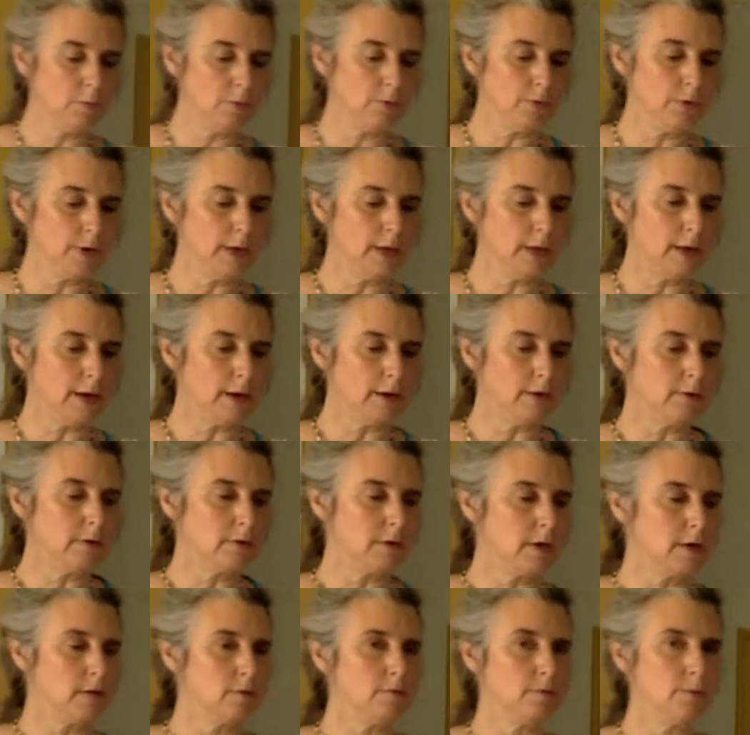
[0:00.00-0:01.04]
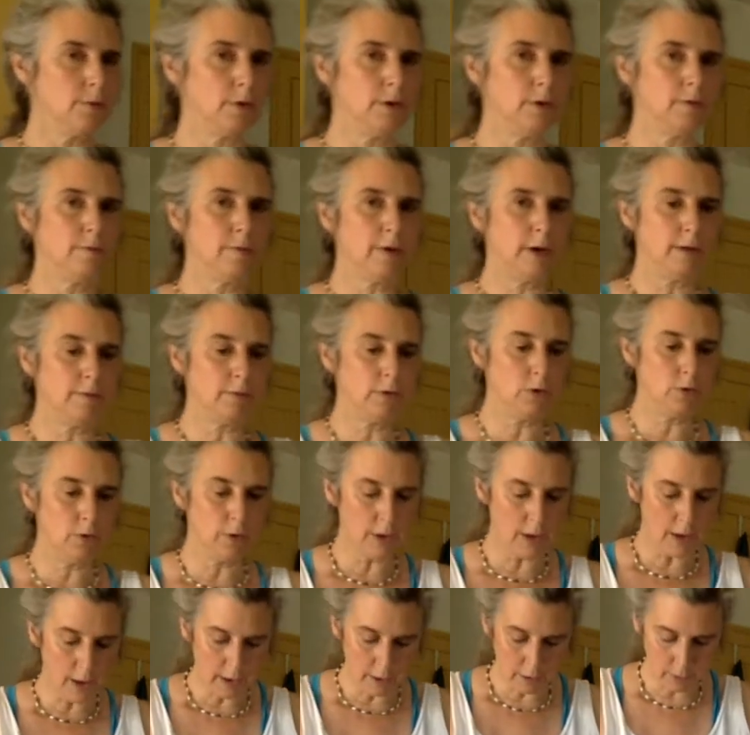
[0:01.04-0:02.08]
bring it out at a 45-degree
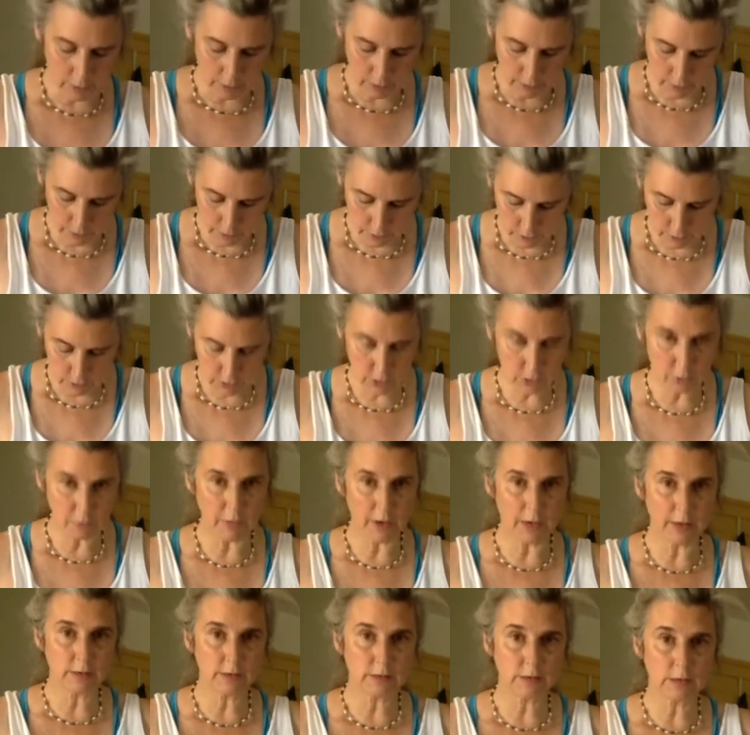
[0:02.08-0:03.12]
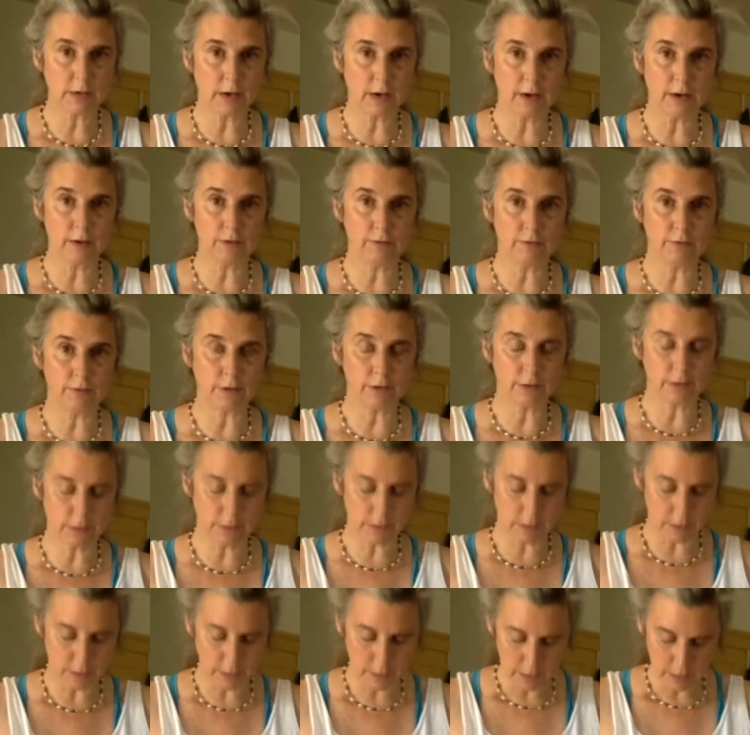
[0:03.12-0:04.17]
angle to my side foot.
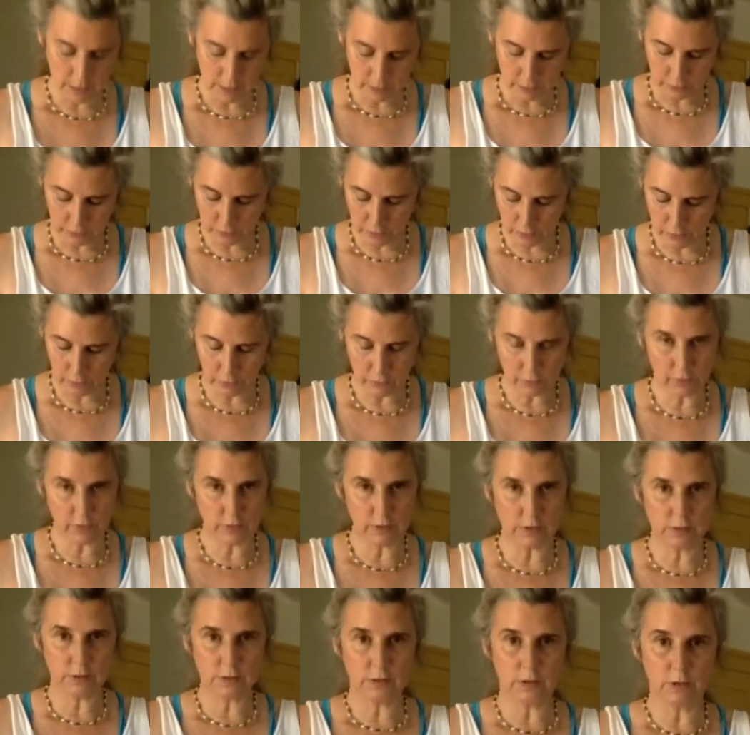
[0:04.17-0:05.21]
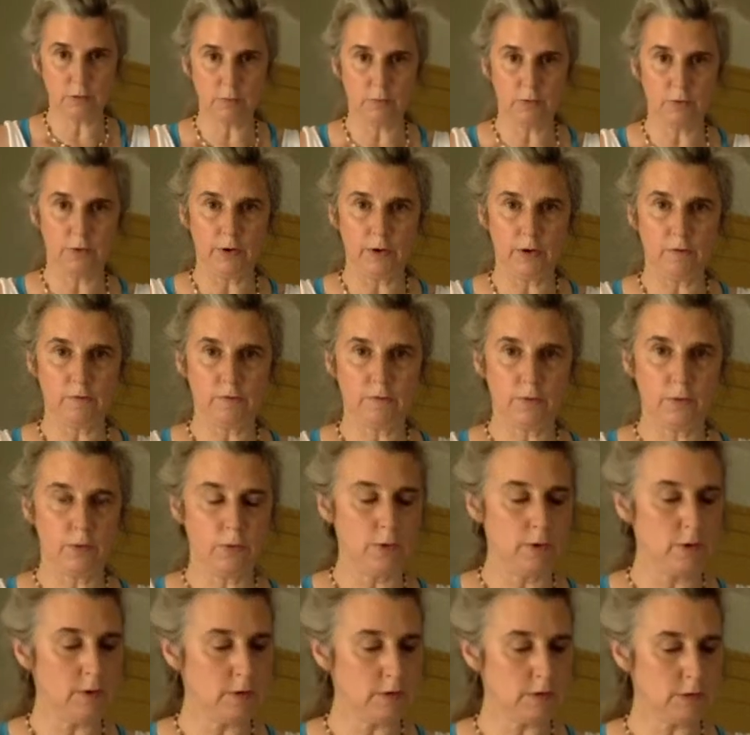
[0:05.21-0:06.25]
So this foot is still pointing
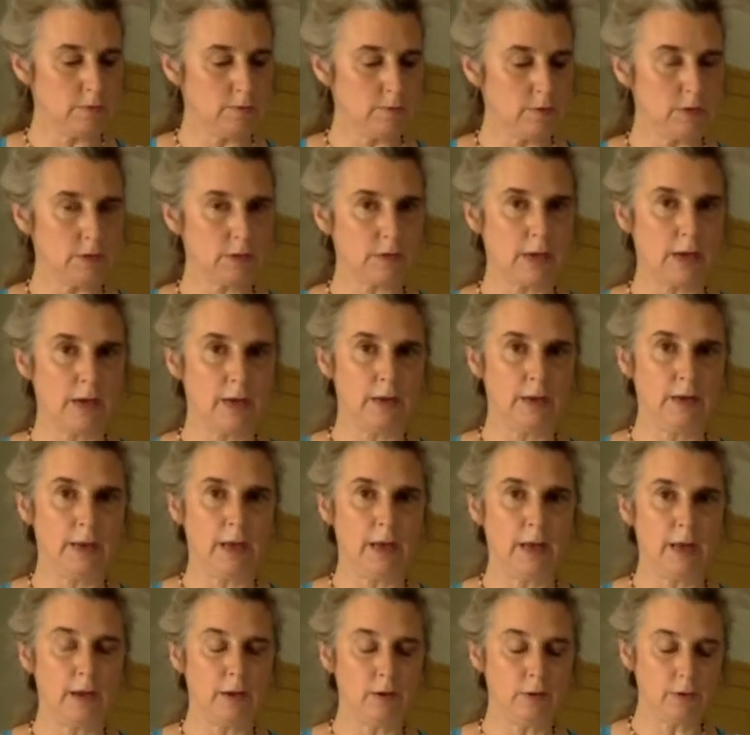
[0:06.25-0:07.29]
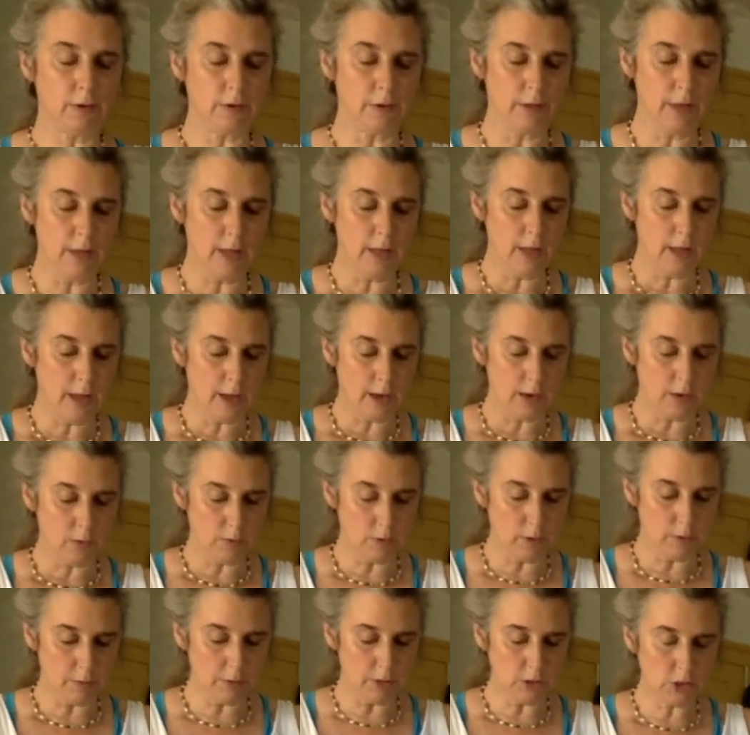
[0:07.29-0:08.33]
forward, this foot's at an angle. And you
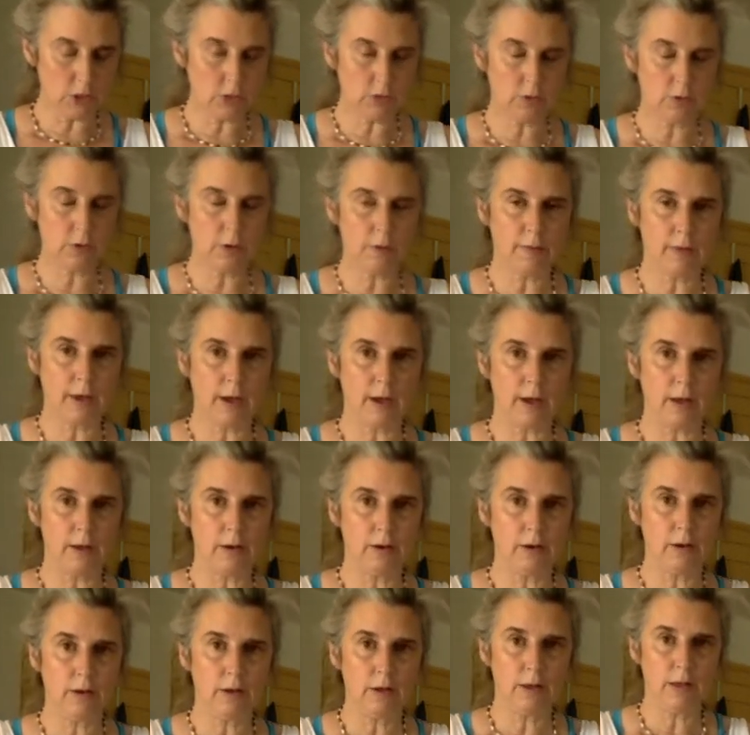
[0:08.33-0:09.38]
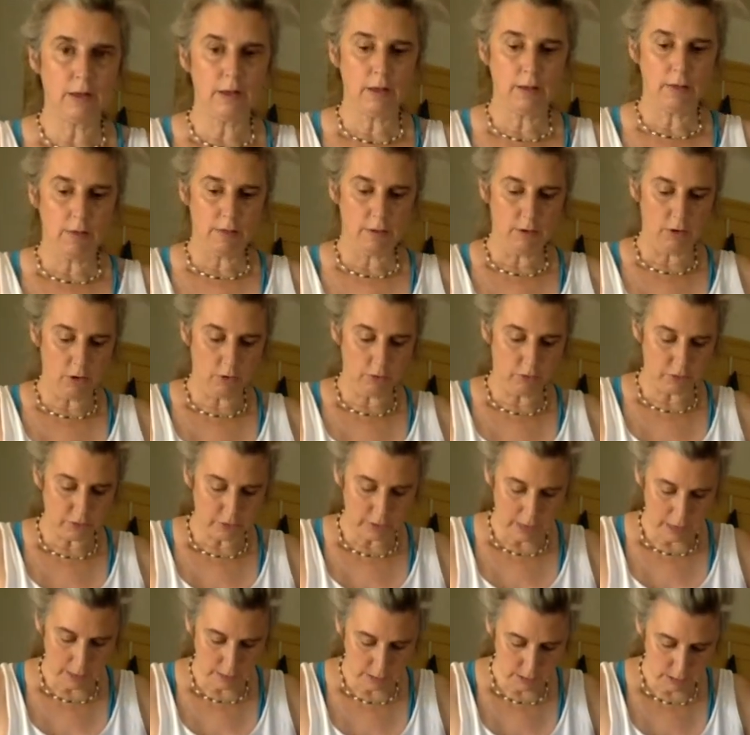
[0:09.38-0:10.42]
want to be sure that your
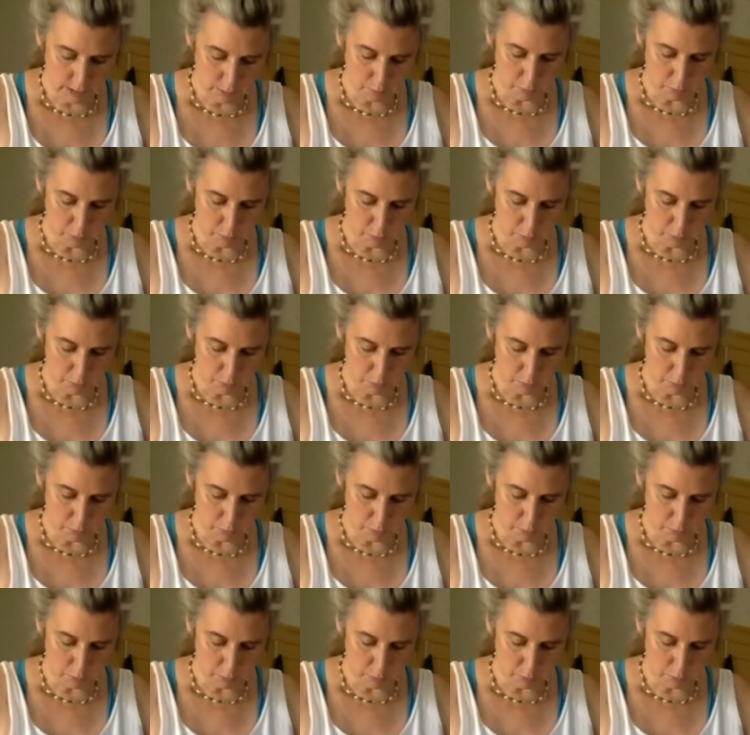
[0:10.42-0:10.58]
stance is